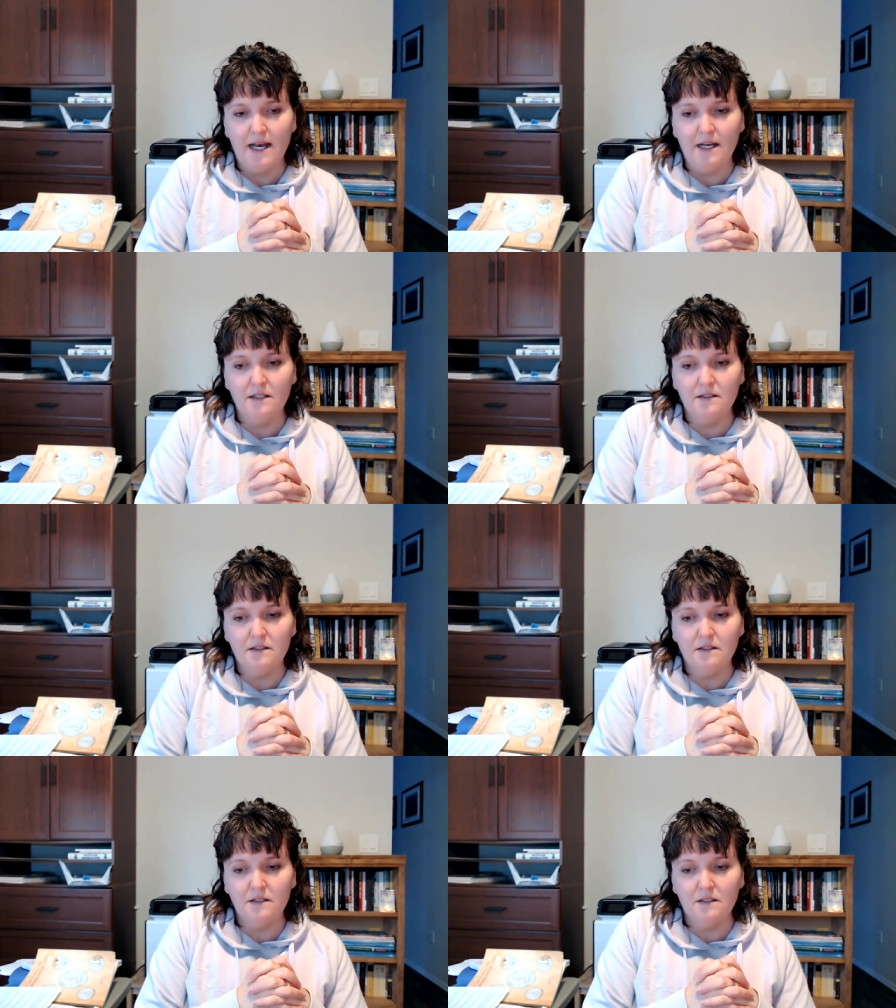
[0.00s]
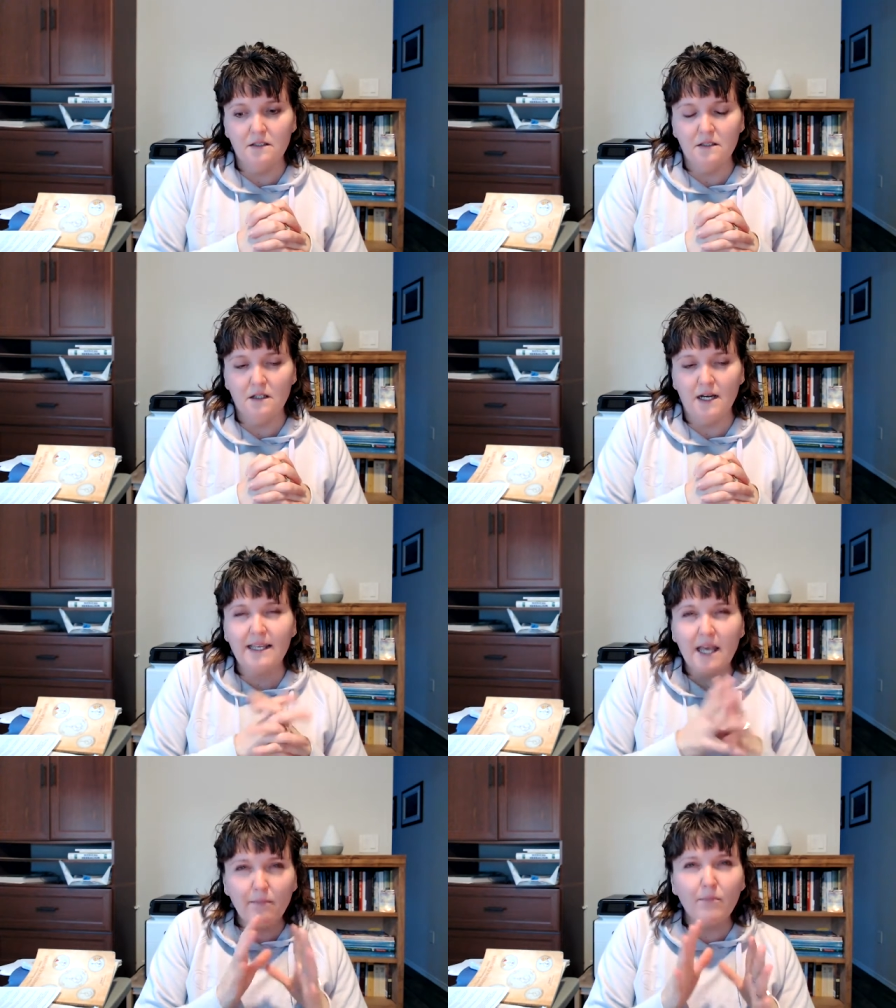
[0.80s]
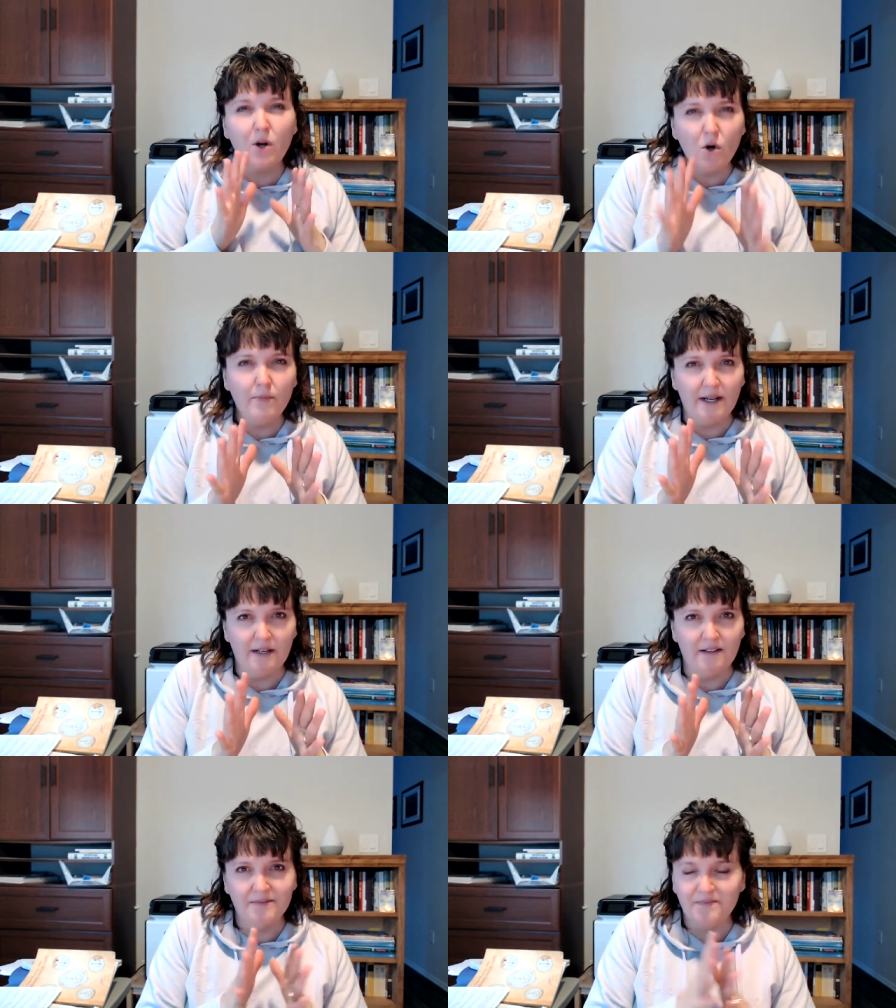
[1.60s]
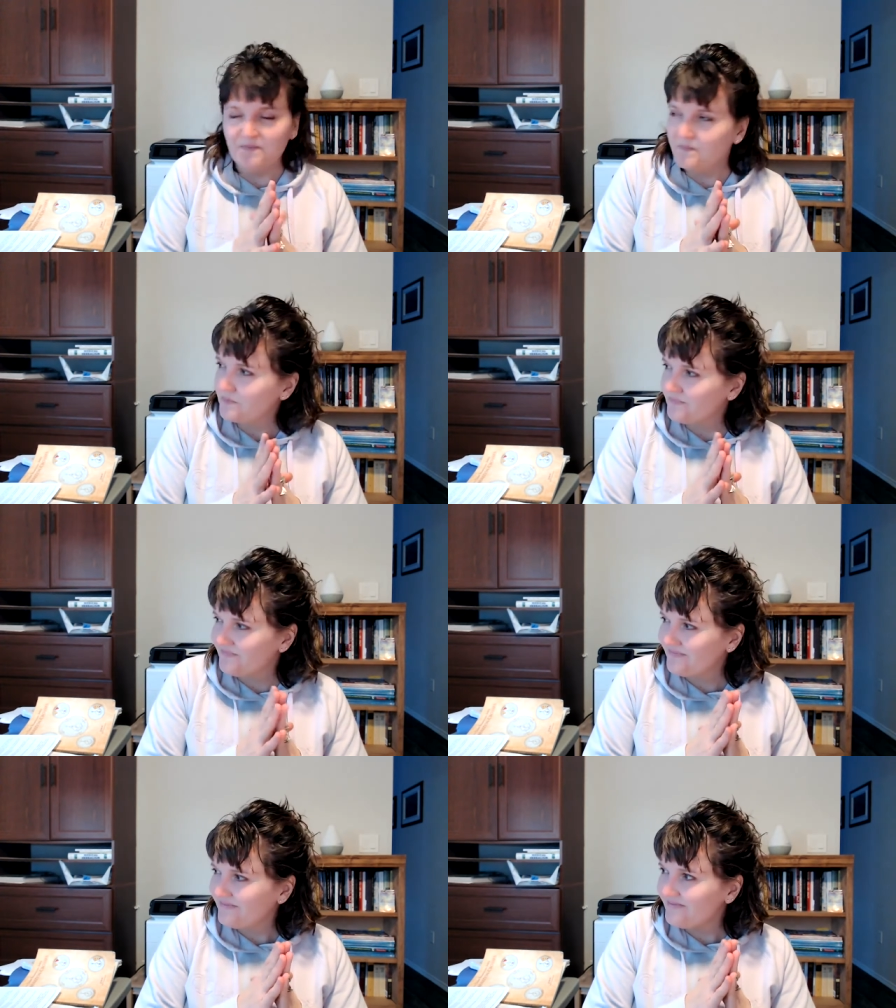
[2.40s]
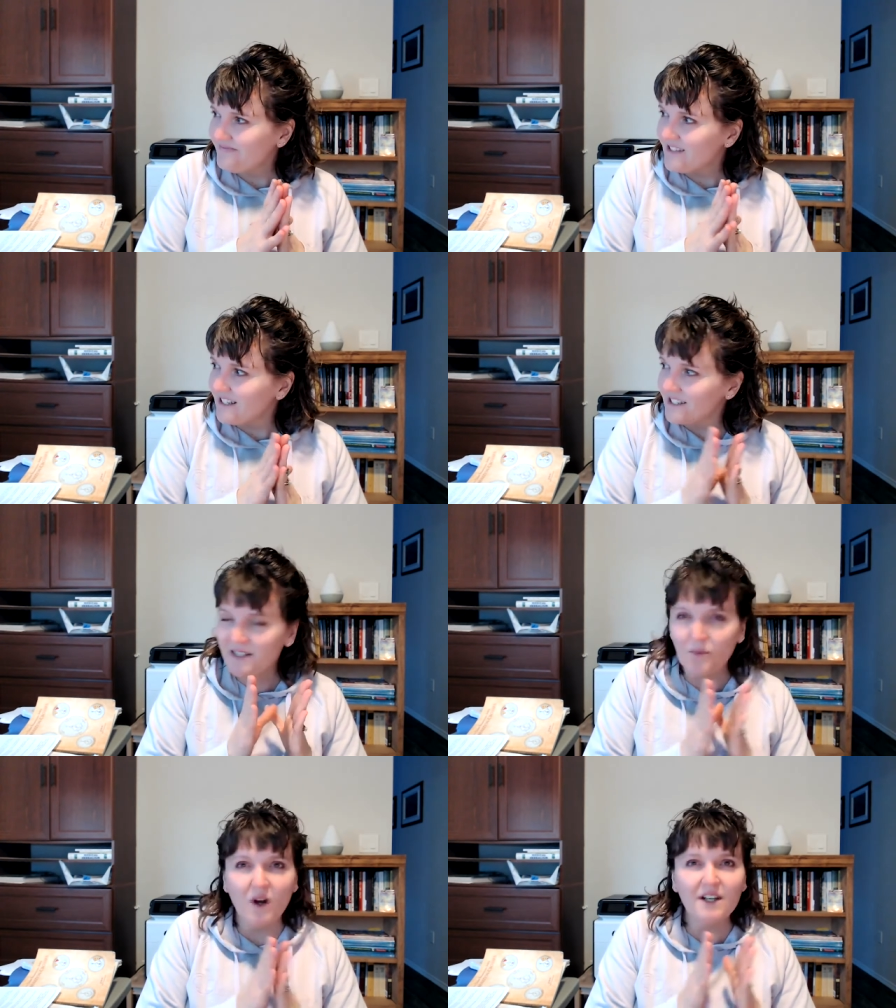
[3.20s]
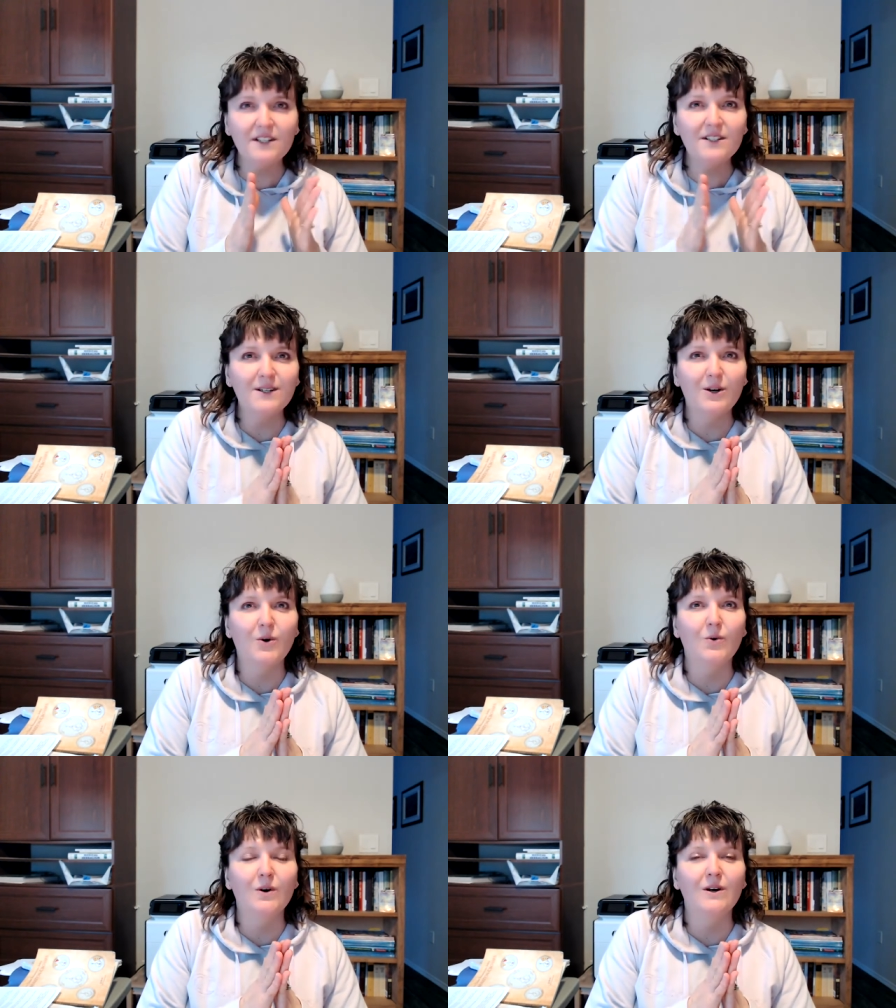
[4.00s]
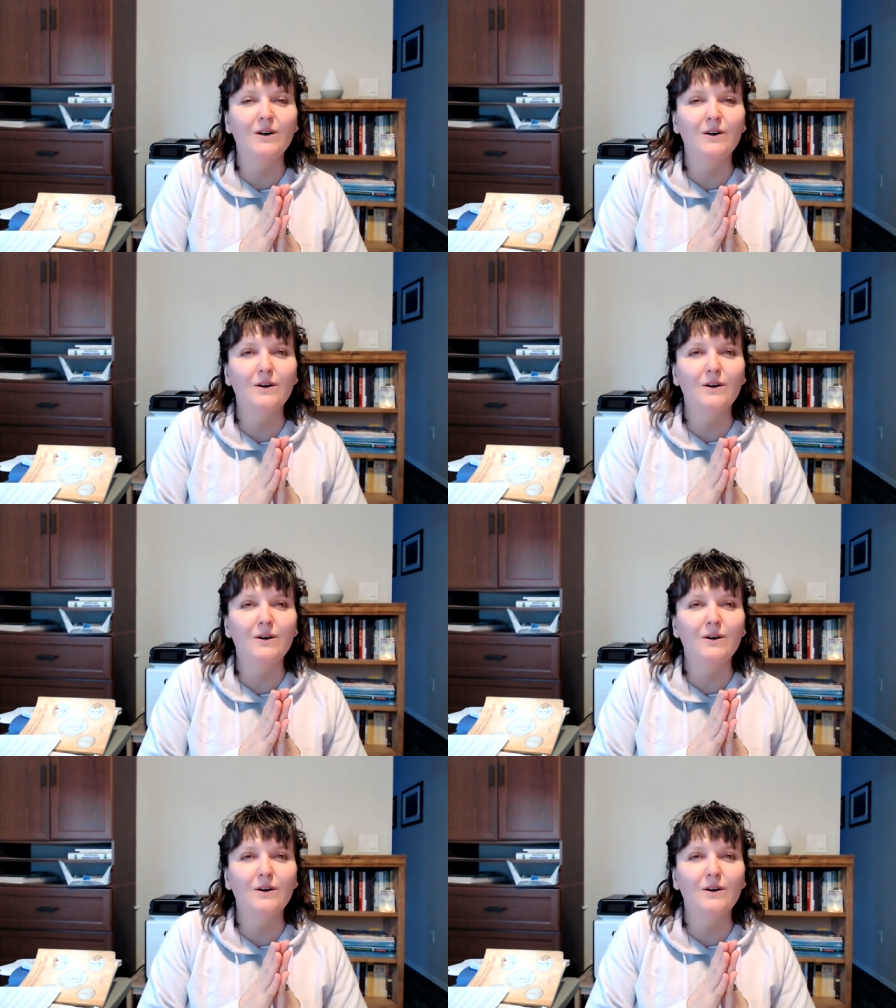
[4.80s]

And I kept probing because I wanted to know